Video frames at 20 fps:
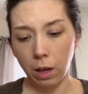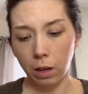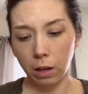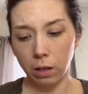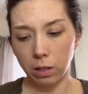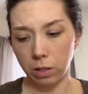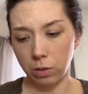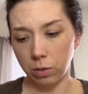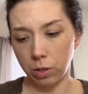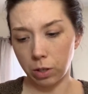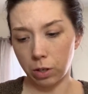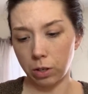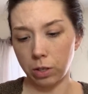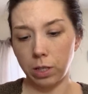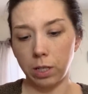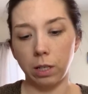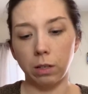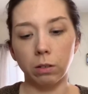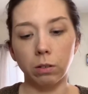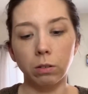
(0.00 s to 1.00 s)
because it was a good
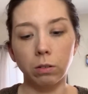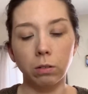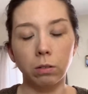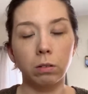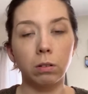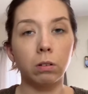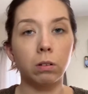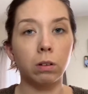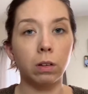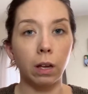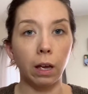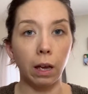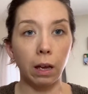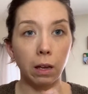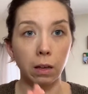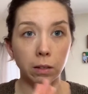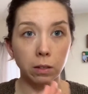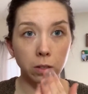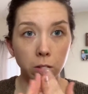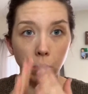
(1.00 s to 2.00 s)
deal,
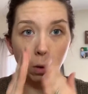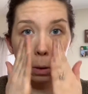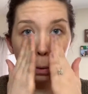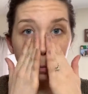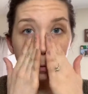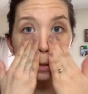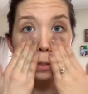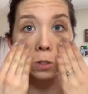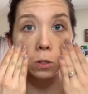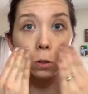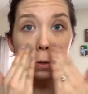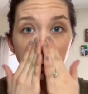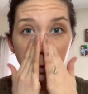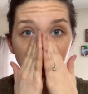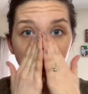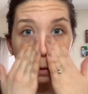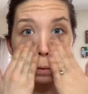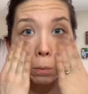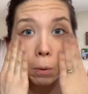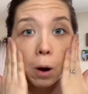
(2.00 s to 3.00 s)
and so I'm just
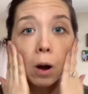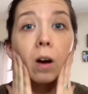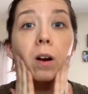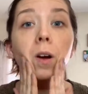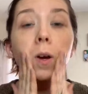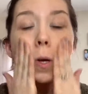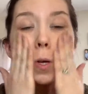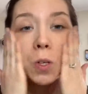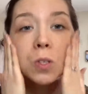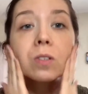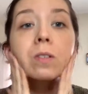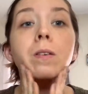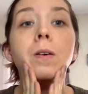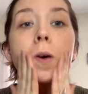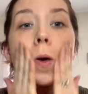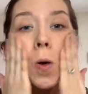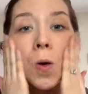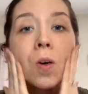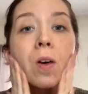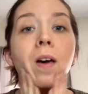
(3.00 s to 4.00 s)
using the products
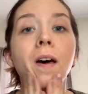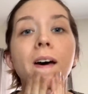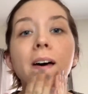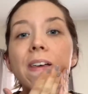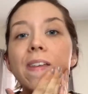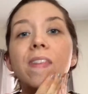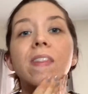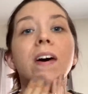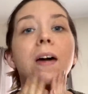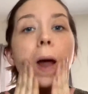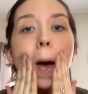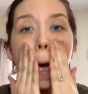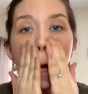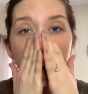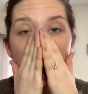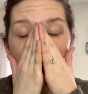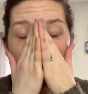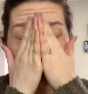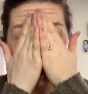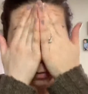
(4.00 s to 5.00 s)
that I
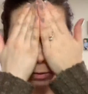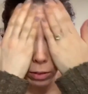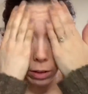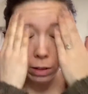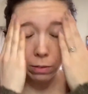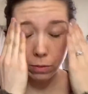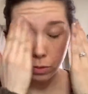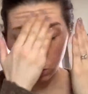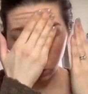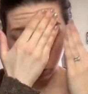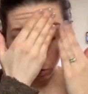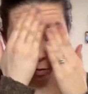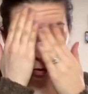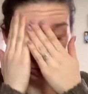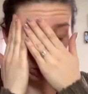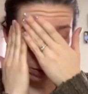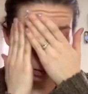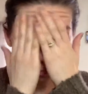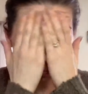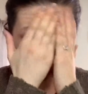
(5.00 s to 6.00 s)
have left
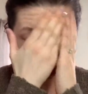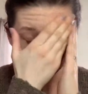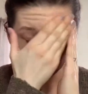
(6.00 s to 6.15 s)
over